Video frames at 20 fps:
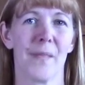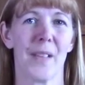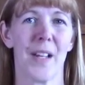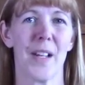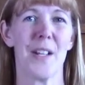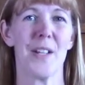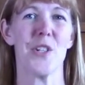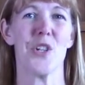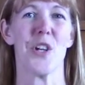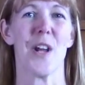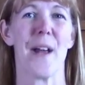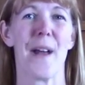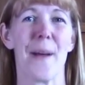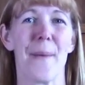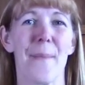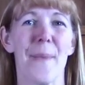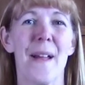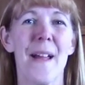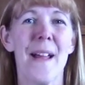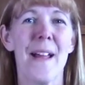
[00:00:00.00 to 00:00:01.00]
Good
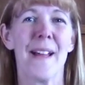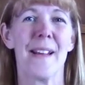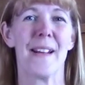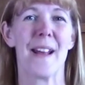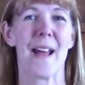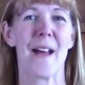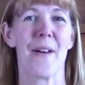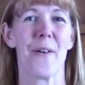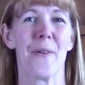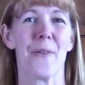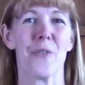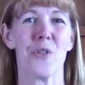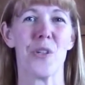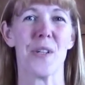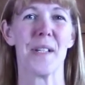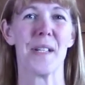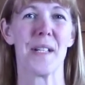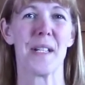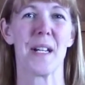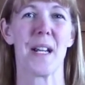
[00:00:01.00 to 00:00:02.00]
job. Now
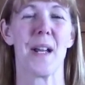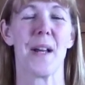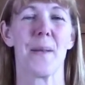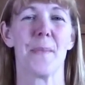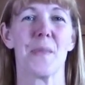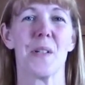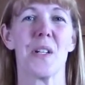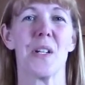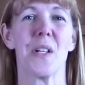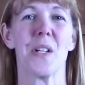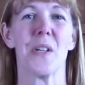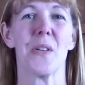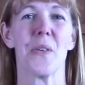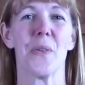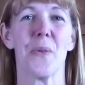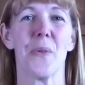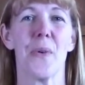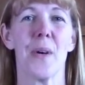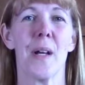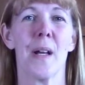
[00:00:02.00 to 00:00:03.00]
just come
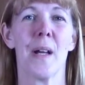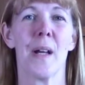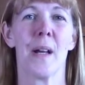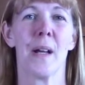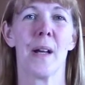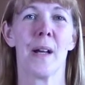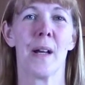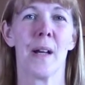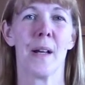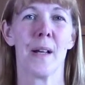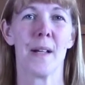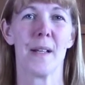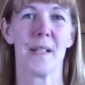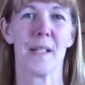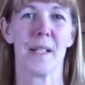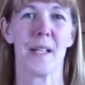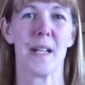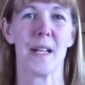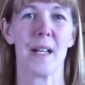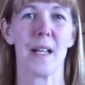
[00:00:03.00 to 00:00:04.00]
to
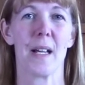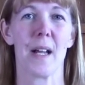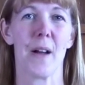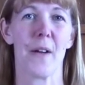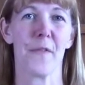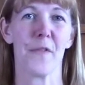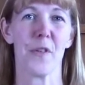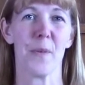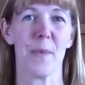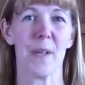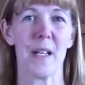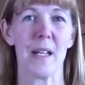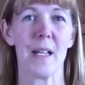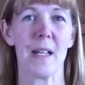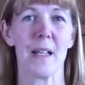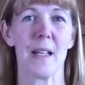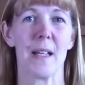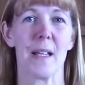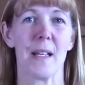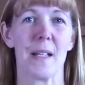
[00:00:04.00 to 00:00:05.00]
sitting comfortably
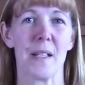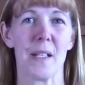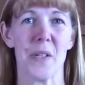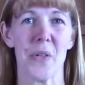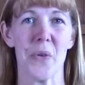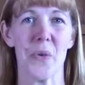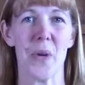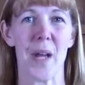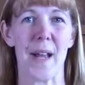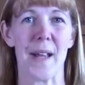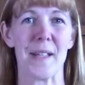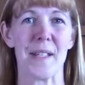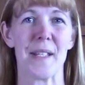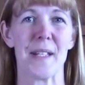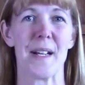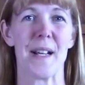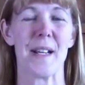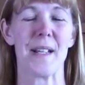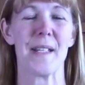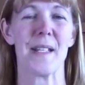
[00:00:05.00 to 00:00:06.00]
in
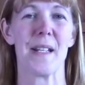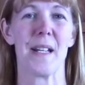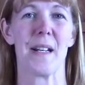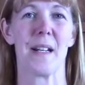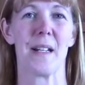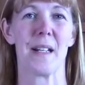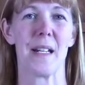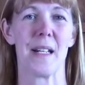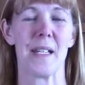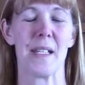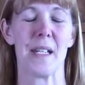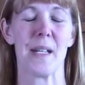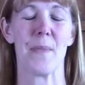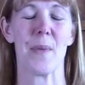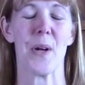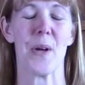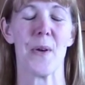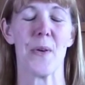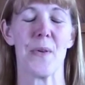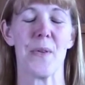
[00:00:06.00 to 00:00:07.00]
Sukhasana, seated easy
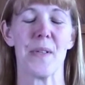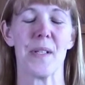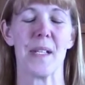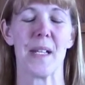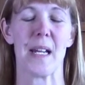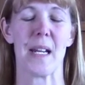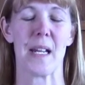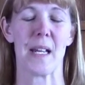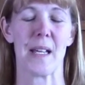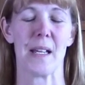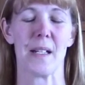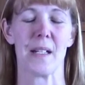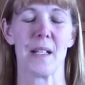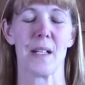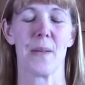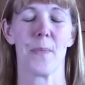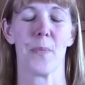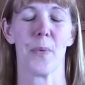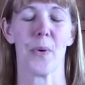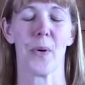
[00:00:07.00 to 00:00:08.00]
pose, and
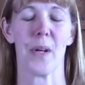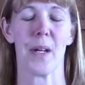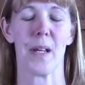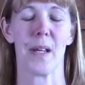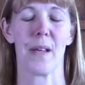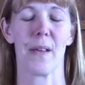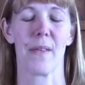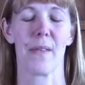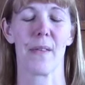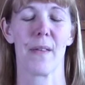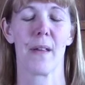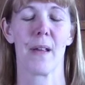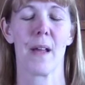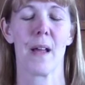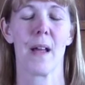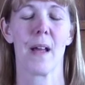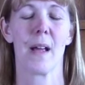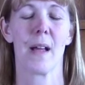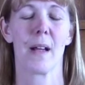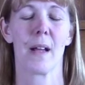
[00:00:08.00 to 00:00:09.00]
breathe
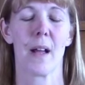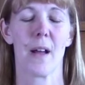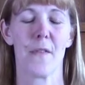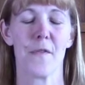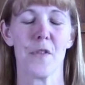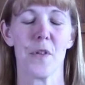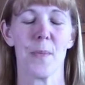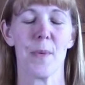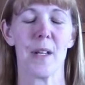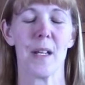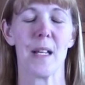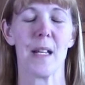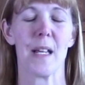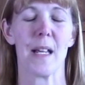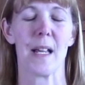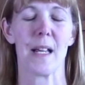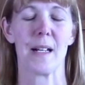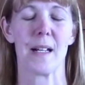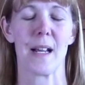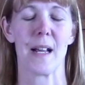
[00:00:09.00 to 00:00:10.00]

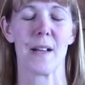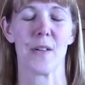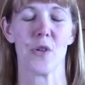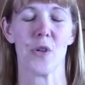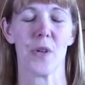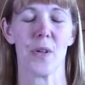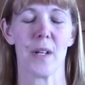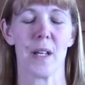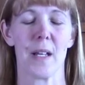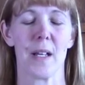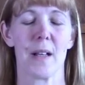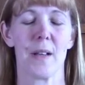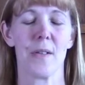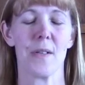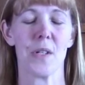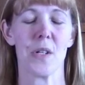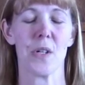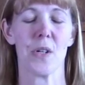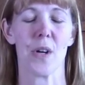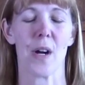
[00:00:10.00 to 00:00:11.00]
comfortably and naturally,
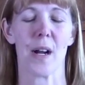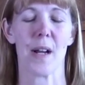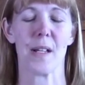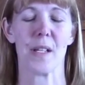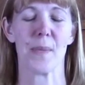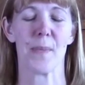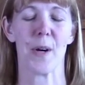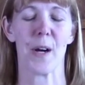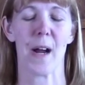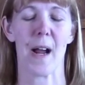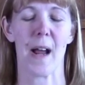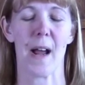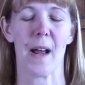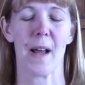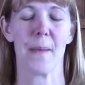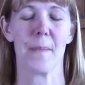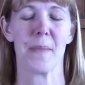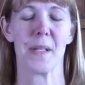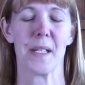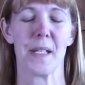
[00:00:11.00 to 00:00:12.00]
closing your eyes
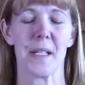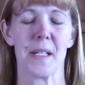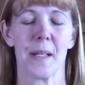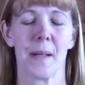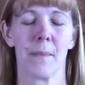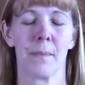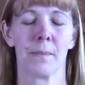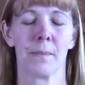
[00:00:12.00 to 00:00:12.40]
perhaps.